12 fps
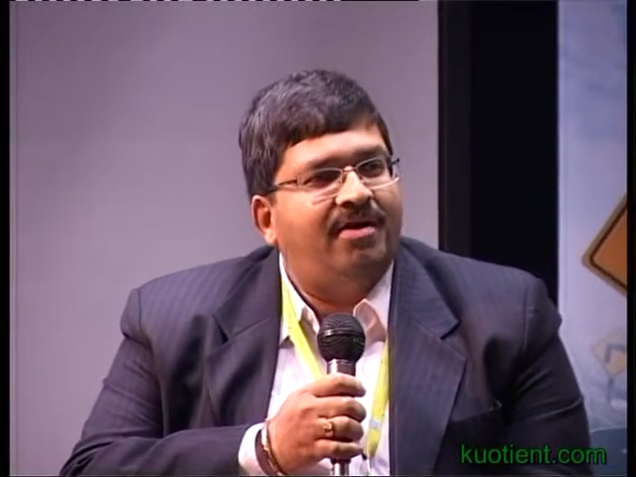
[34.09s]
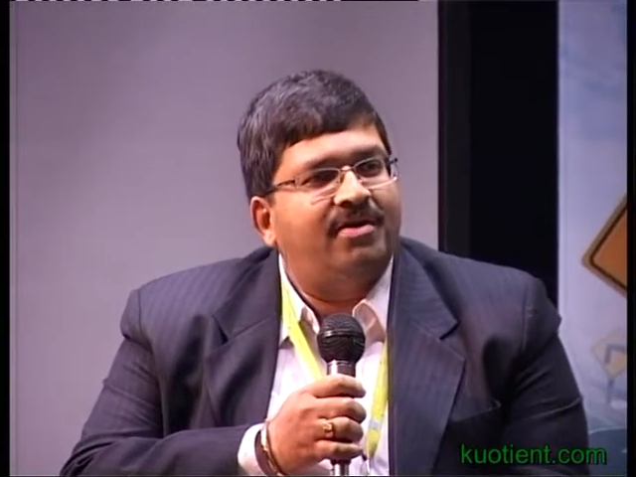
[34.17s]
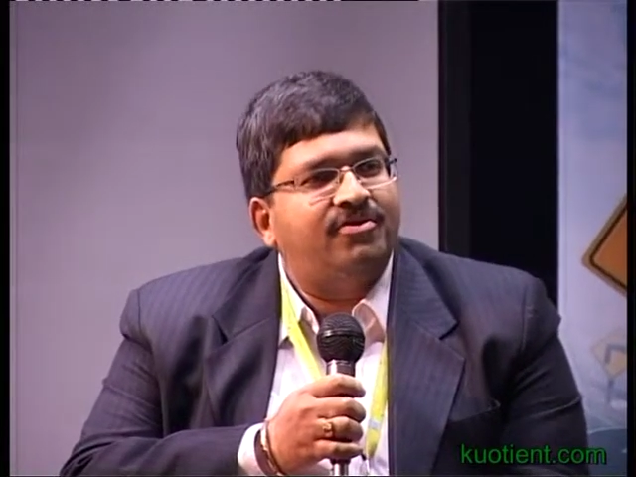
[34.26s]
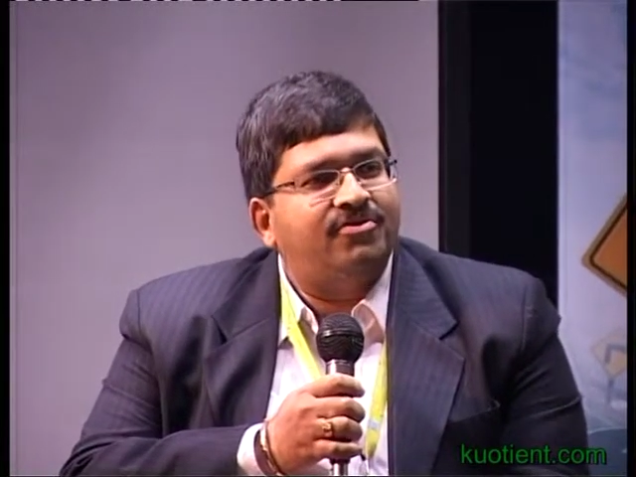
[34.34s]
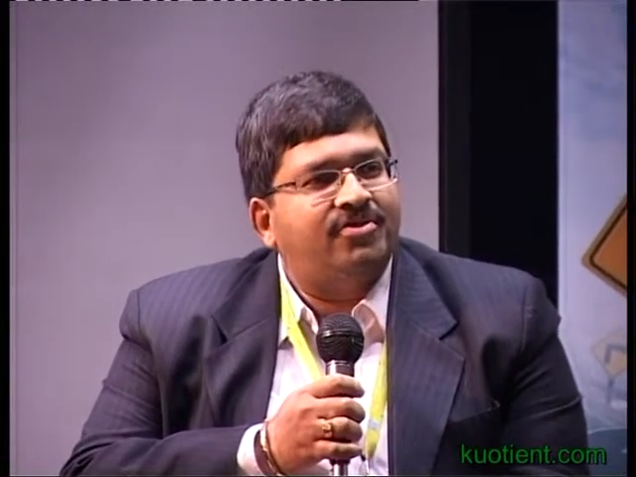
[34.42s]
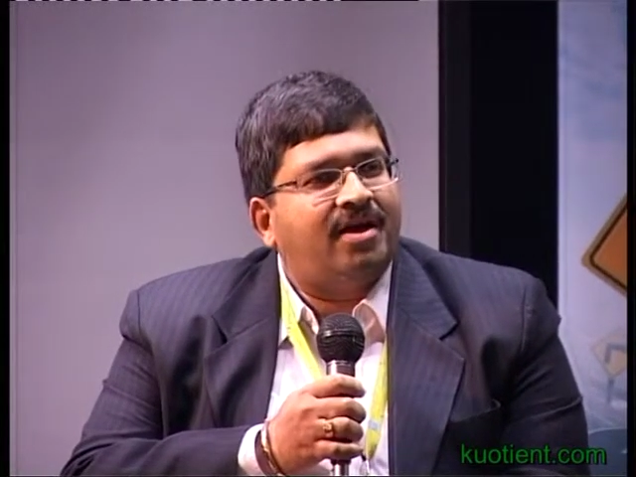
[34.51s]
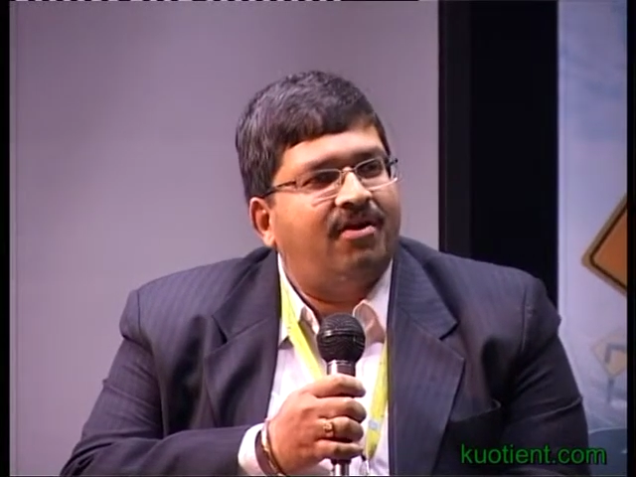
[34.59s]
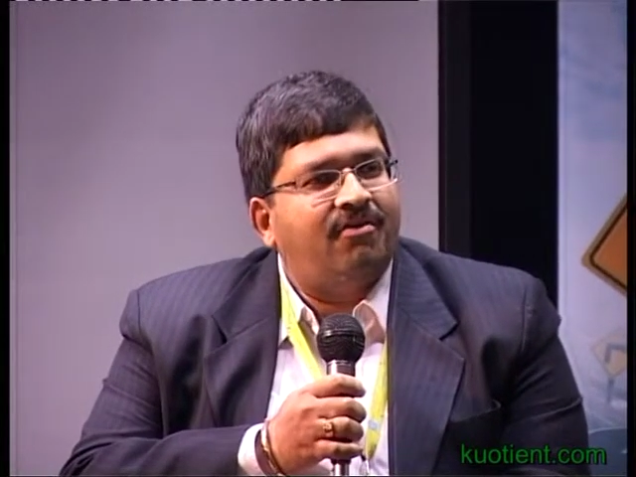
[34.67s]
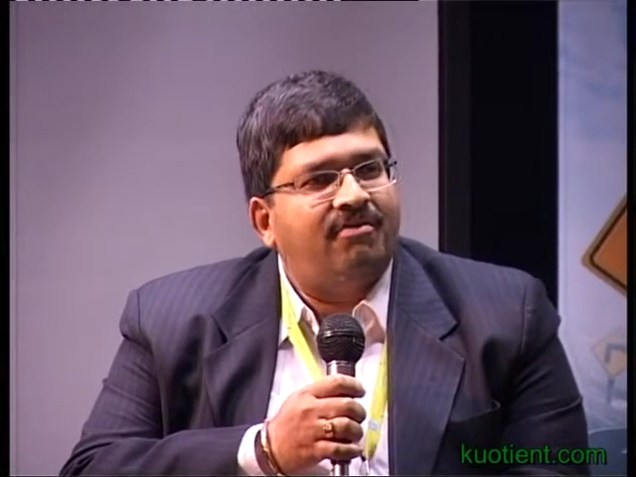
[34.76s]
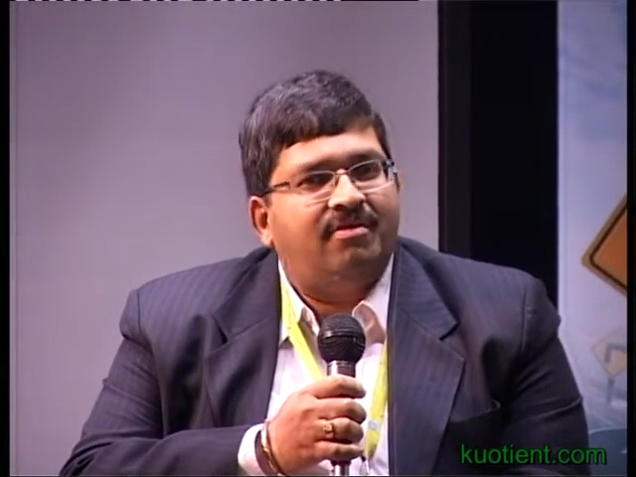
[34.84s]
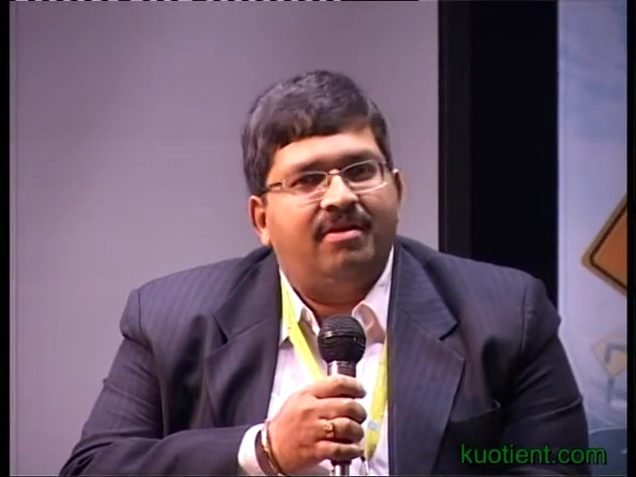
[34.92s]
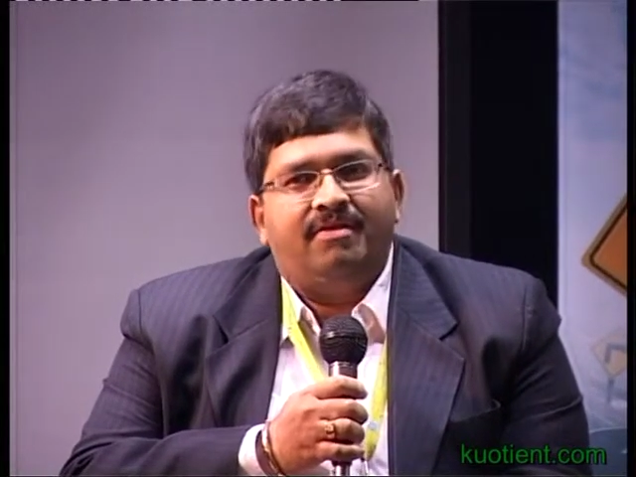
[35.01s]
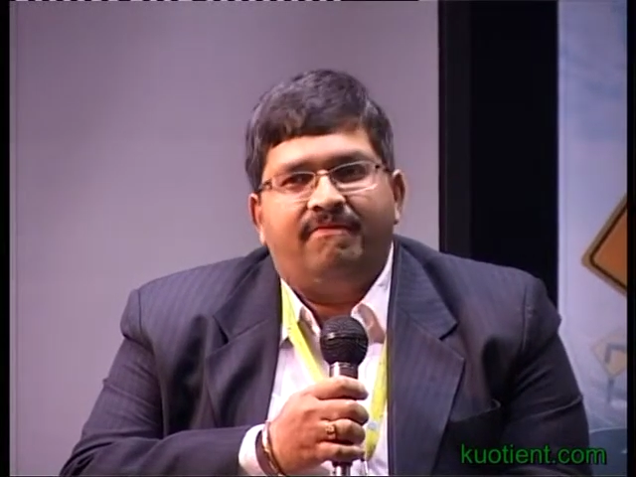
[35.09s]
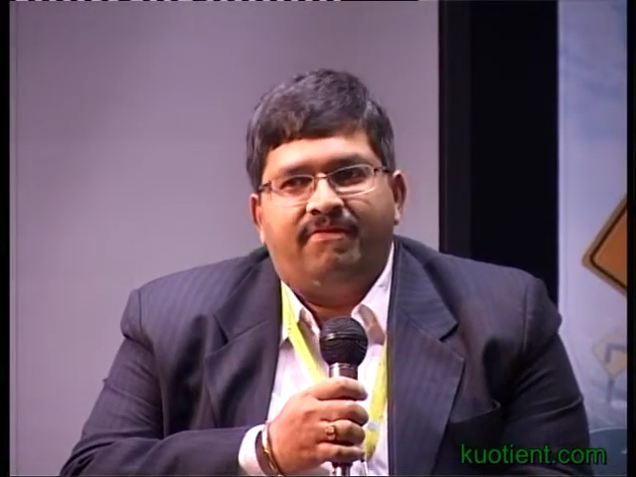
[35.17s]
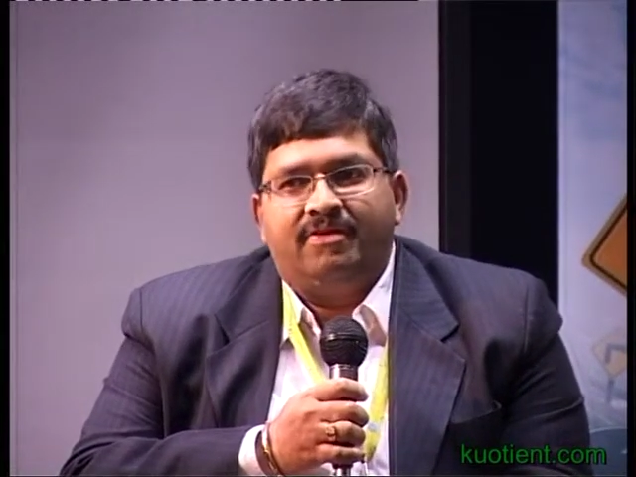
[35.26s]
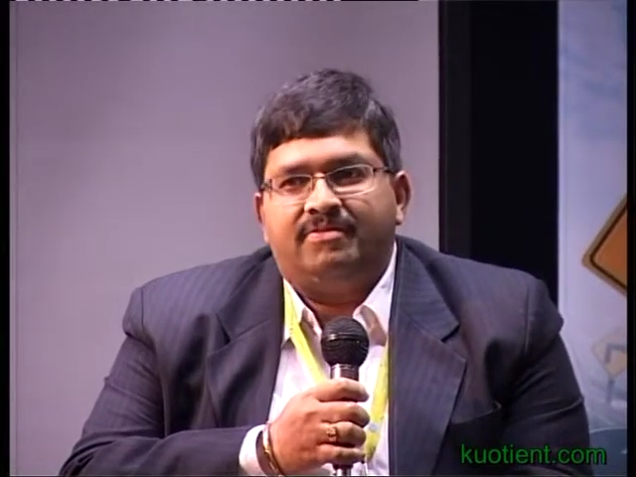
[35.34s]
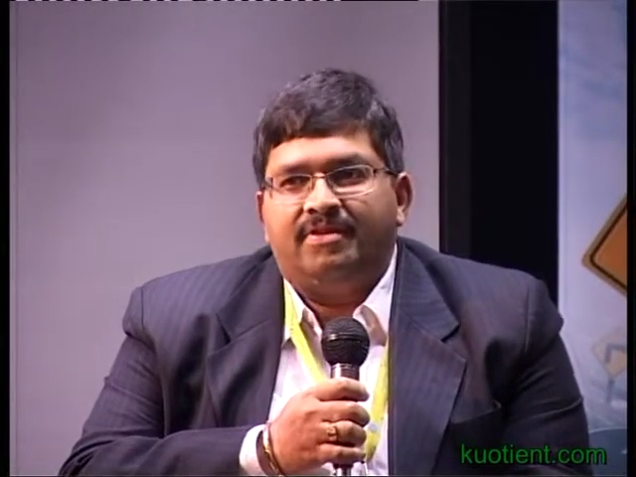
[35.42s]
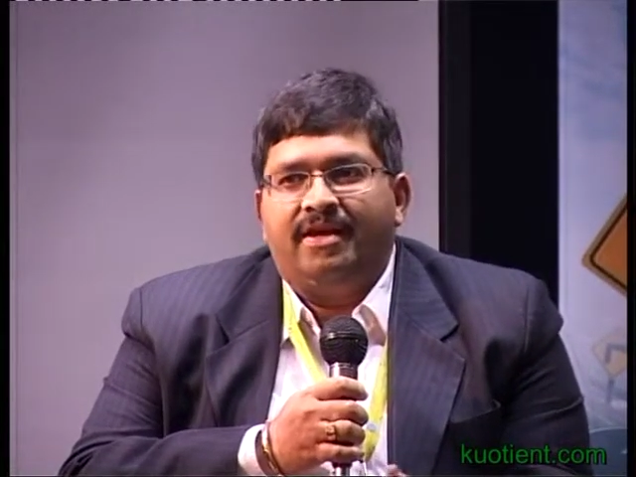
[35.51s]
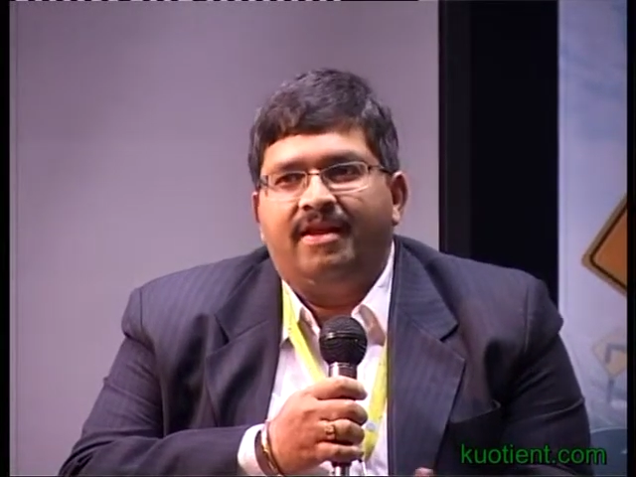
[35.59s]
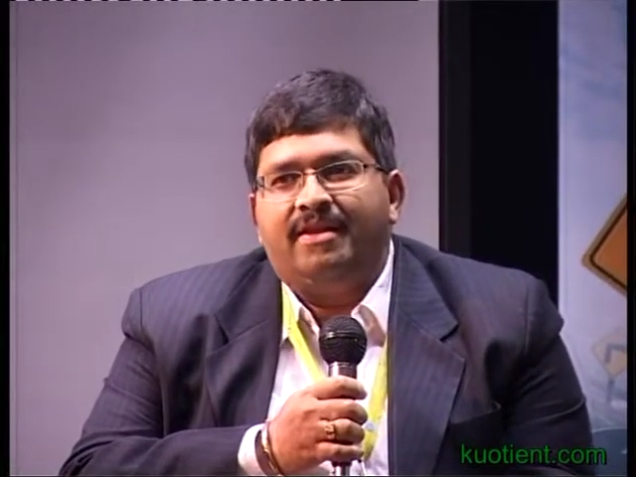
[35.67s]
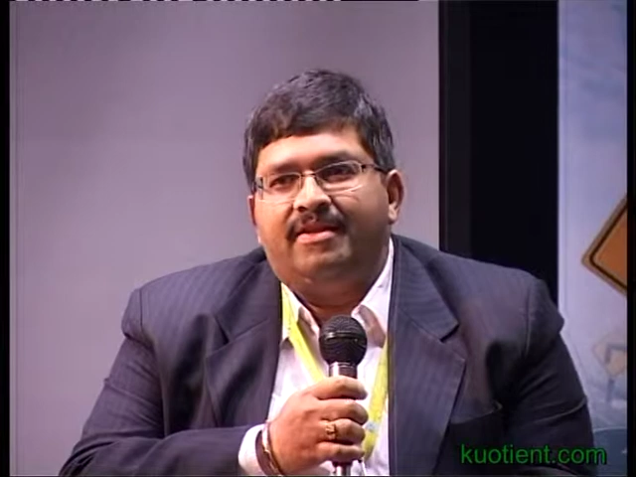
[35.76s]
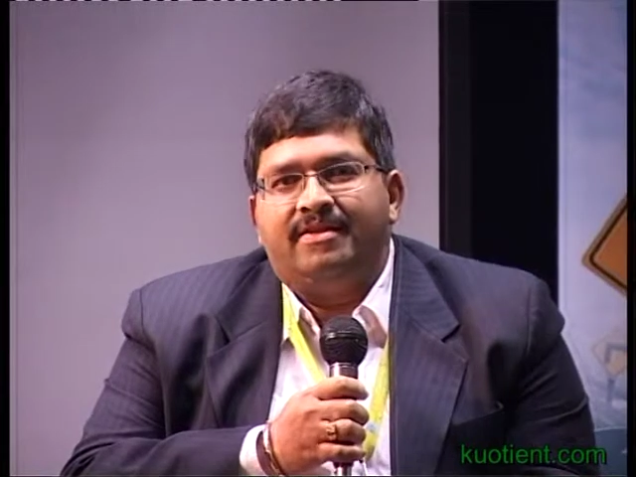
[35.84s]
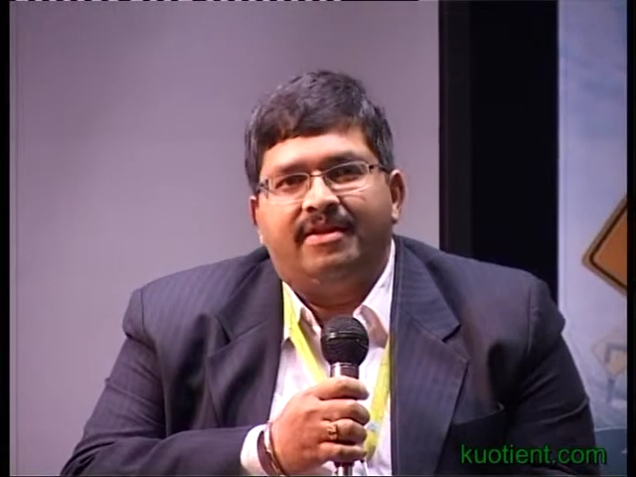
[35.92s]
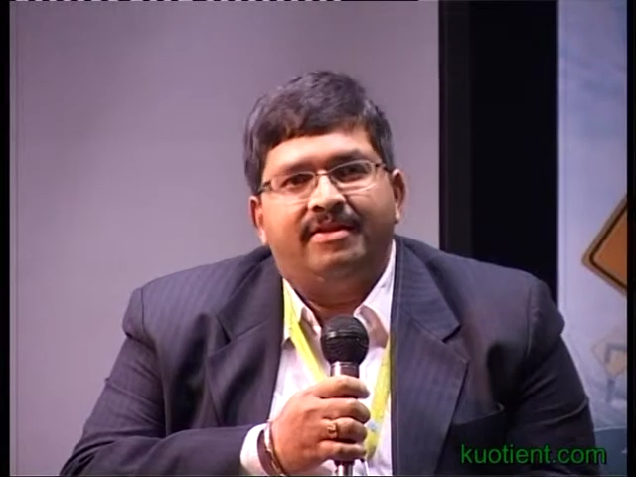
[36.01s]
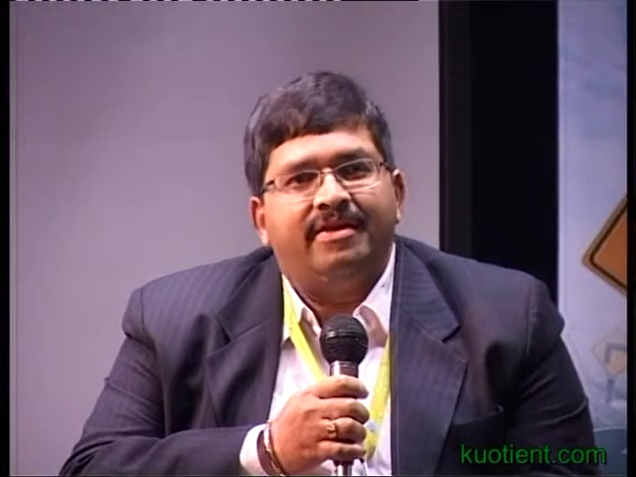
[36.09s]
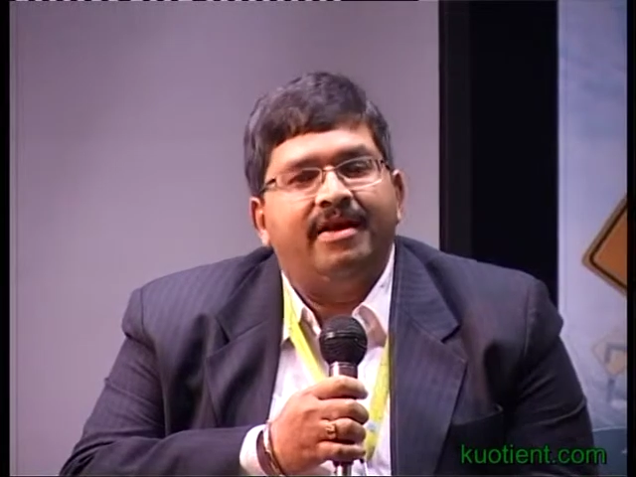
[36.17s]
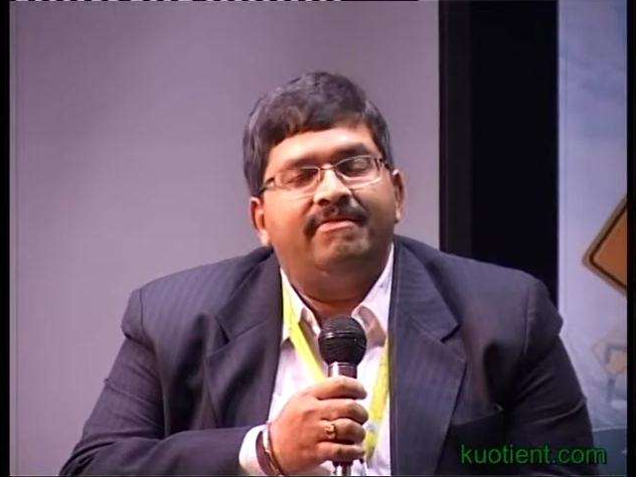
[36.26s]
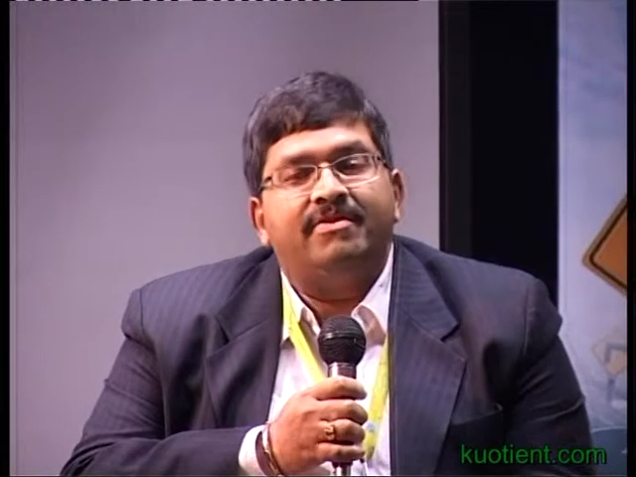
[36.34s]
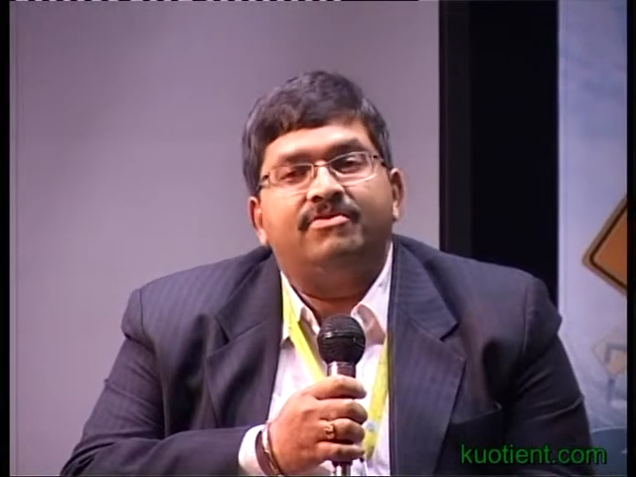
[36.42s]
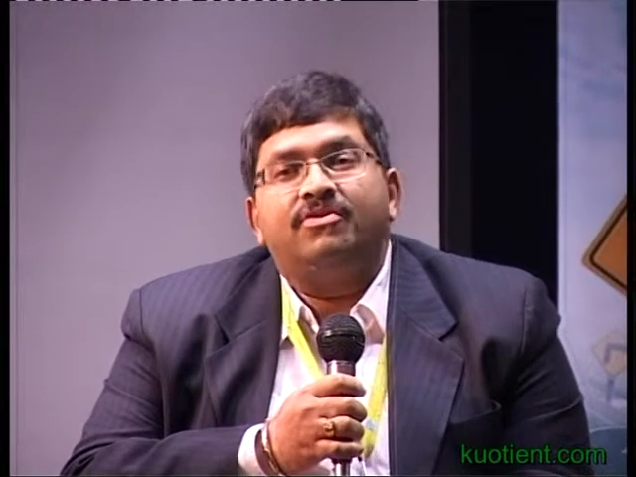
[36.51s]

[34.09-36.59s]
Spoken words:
why don't you check out first the hell and then the heaven?